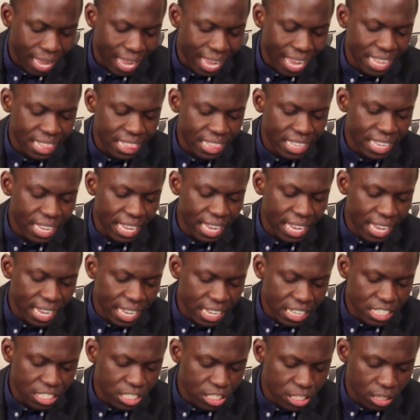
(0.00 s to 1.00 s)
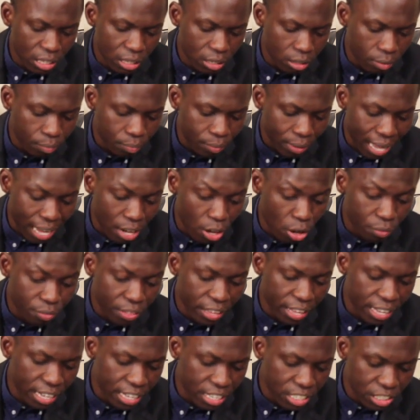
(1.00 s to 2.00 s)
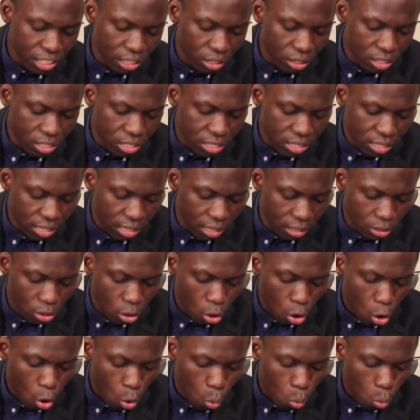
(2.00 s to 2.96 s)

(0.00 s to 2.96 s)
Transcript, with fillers: And the angel, and of the angel he said,